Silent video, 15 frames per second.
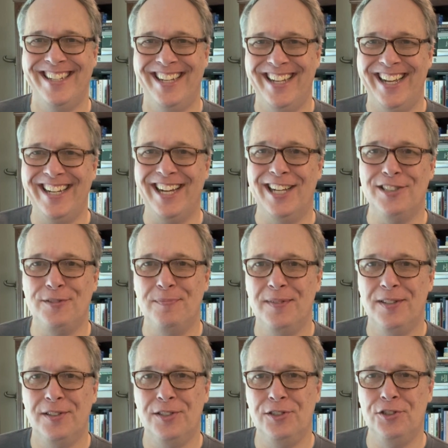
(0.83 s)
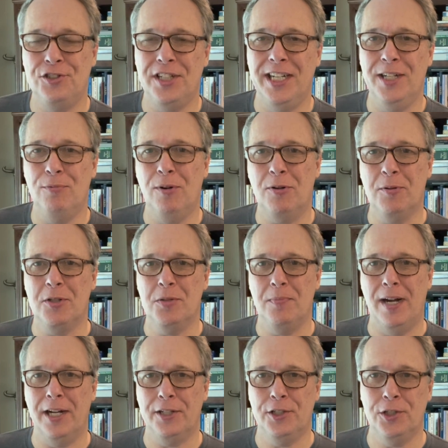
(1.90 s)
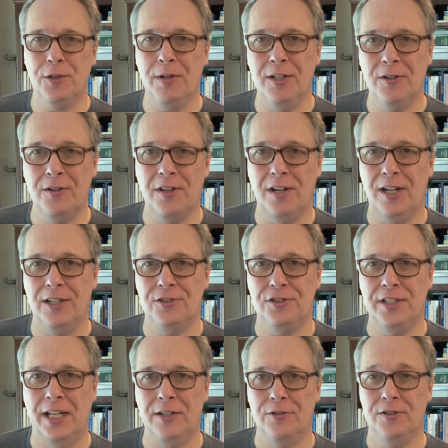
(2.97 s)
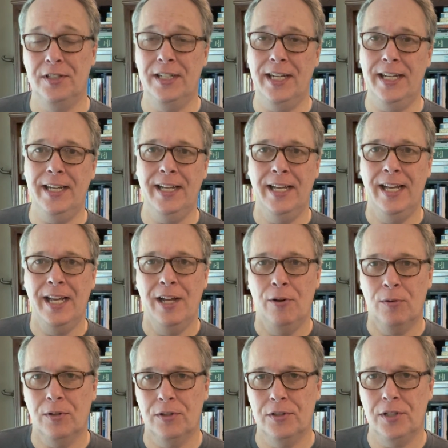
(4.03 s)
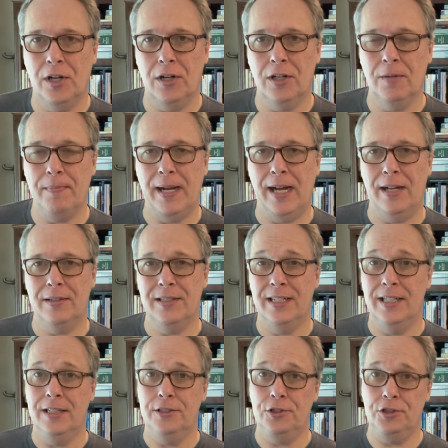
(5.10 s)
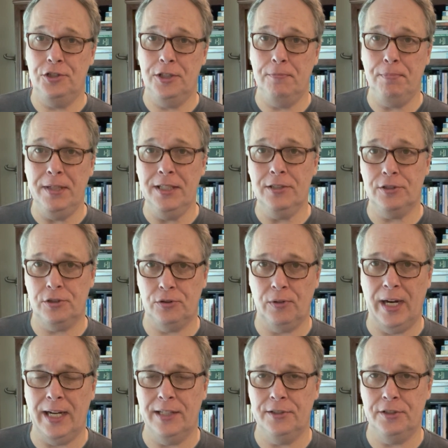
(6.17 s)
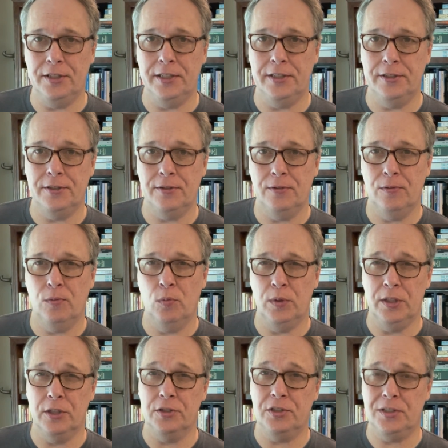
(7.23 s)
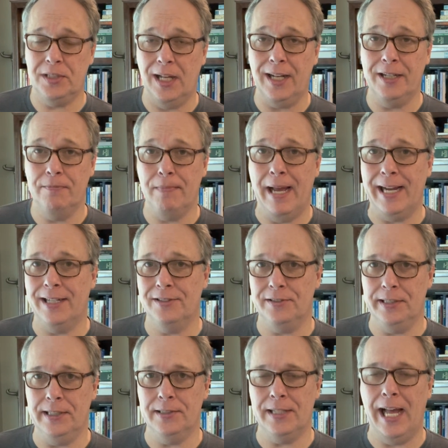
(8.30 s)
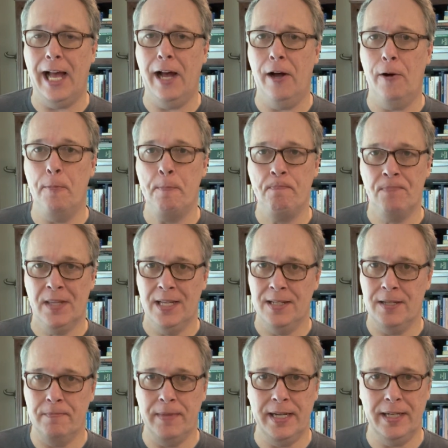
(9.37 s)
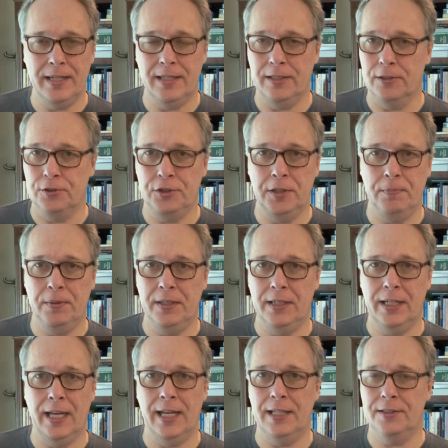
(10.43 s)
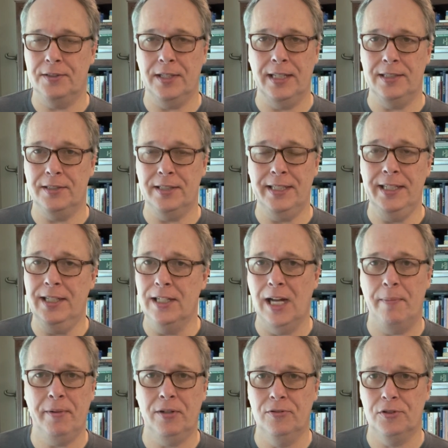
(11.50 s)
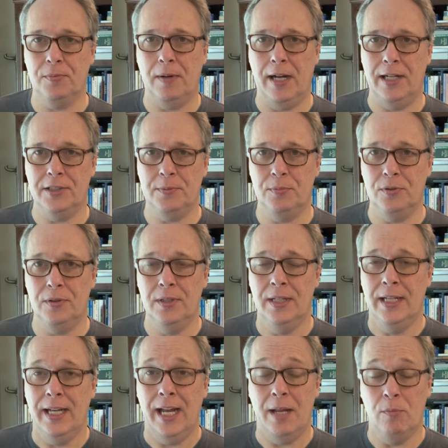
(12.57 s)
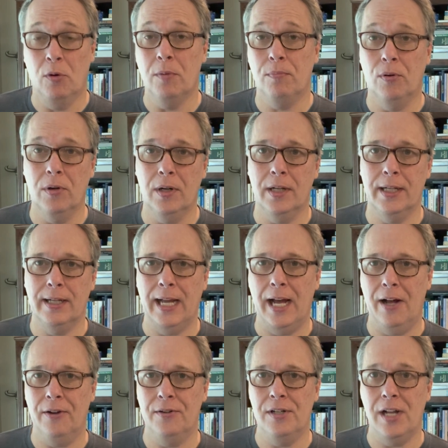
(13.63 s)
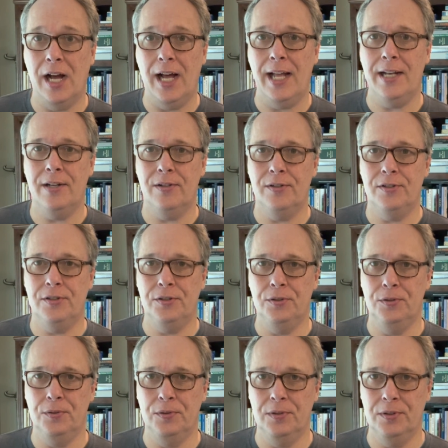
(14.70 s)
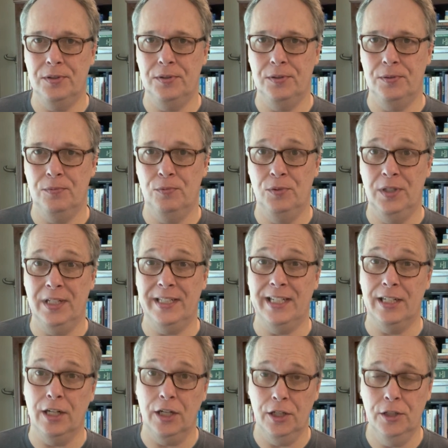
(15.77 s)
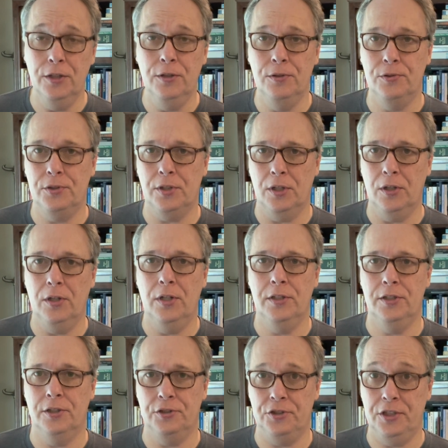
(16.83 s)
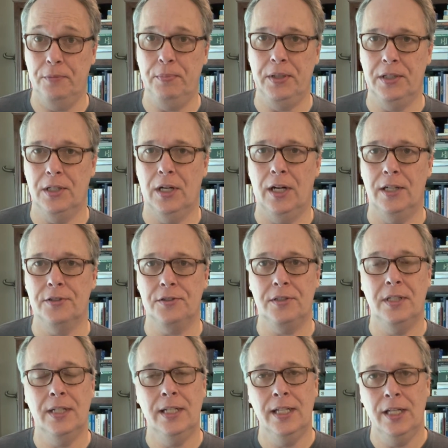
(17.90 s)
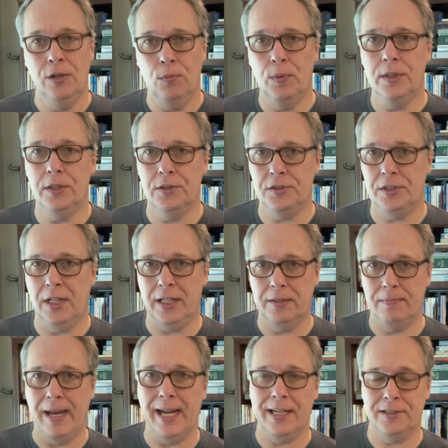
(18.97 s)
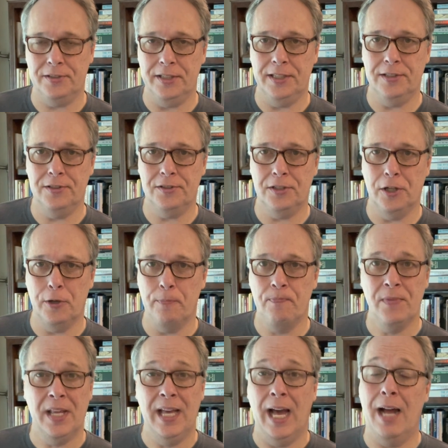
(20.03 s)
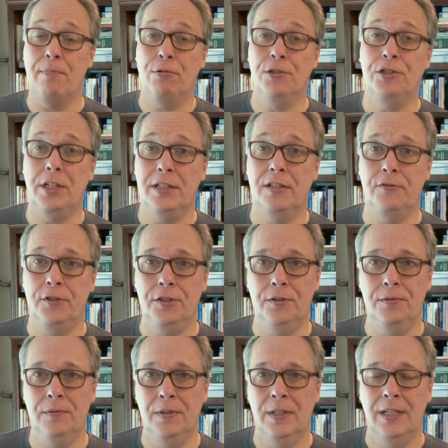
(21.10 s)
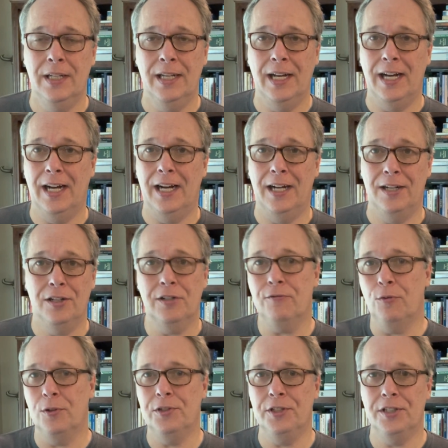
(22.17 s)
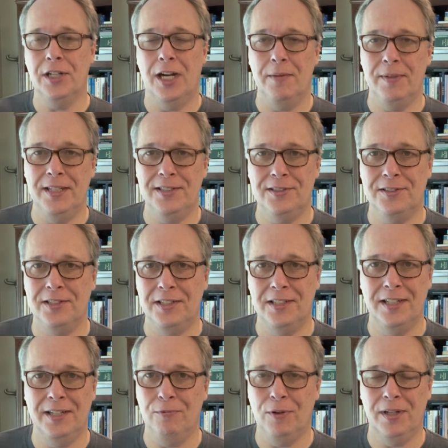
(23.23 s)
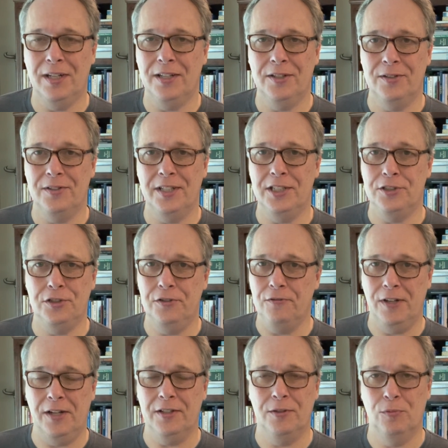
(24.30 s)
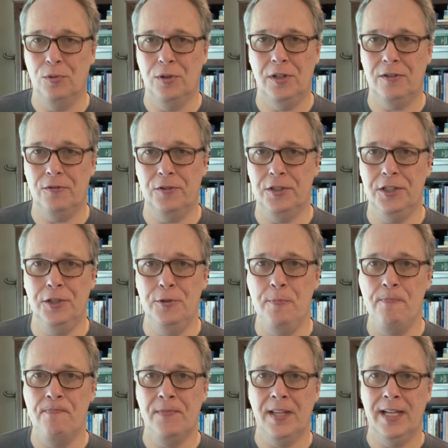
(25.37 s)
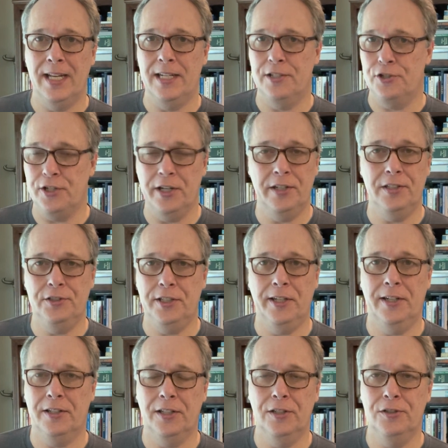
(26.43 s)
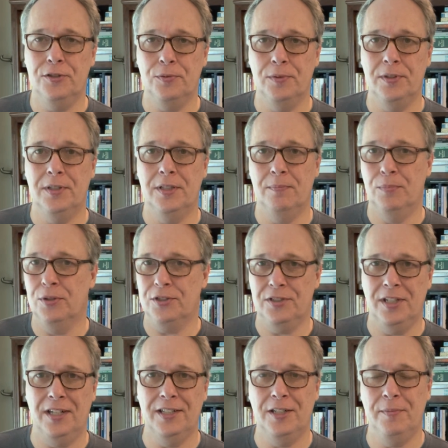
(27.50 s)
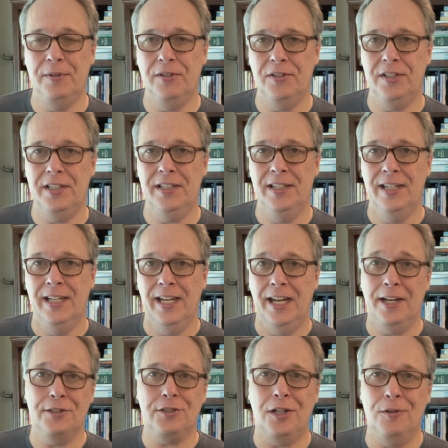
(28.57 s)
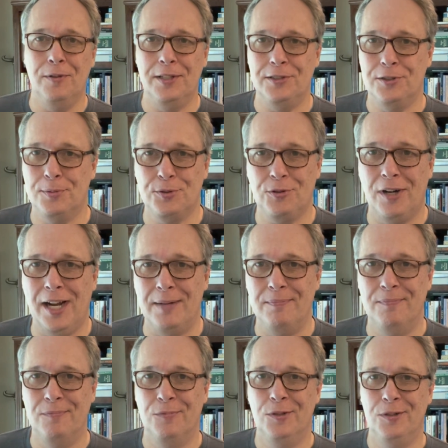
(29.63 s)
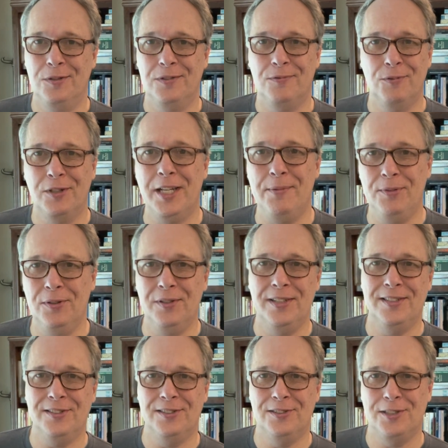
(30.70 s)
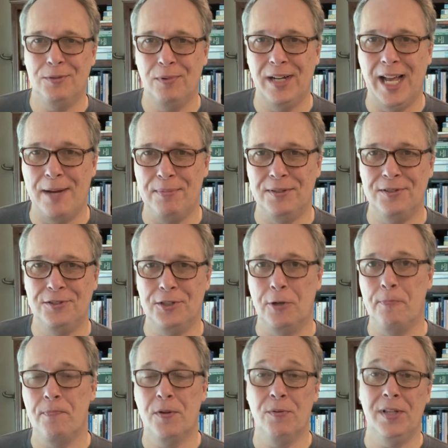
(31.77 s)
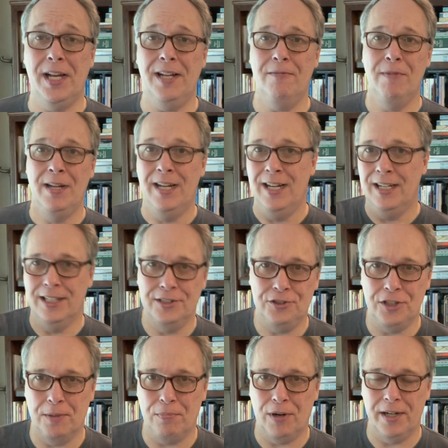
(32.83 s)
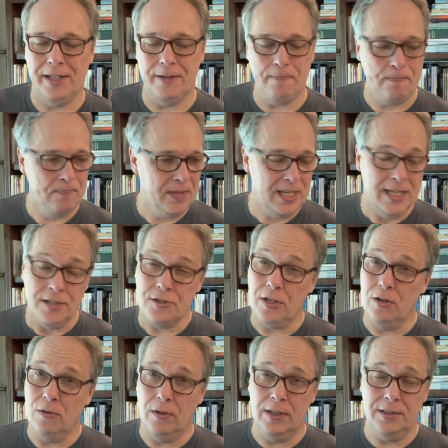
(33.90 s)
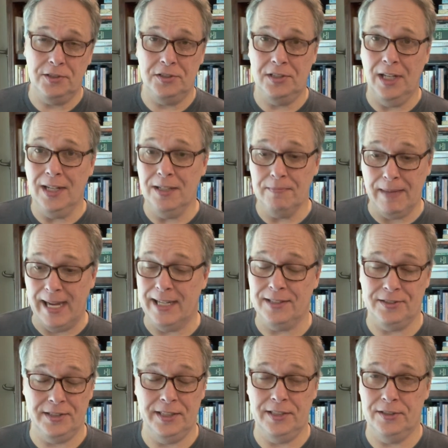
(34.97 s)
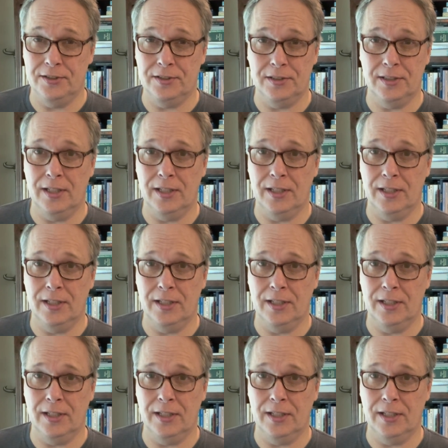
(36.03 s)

Hey guys, this is Shane. Welcome to my Curator of the Lost channel. Today we're going to talk about shipping strategies when you're selling magazines. How to make your shipping as economical as possible, and more importantly, how not to really get hosed on your shipping cost when you're selling magazines. So I appreciate the view. Look forward to your comments and what other things you found that work for you, and sharing those with the book selling community. And as always, subscribe. We'll keep doing this and see what happens. So with that, let's jump right in. So selling magazines